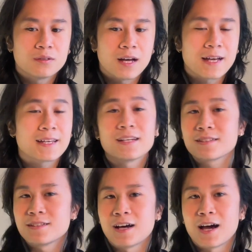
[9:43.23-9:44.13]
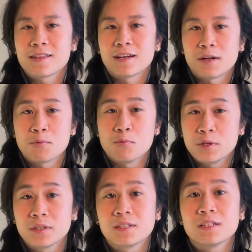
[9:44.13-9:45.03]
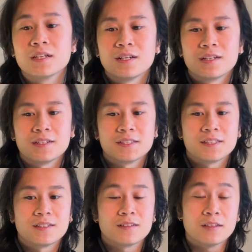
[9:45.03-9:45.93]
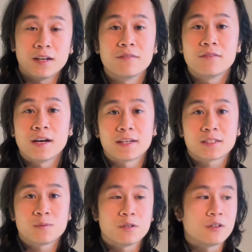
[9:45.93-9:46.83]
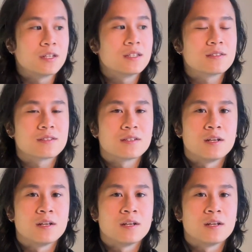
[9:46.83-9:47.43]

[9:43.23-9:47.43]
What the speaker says: I can't deny that I really love that experience.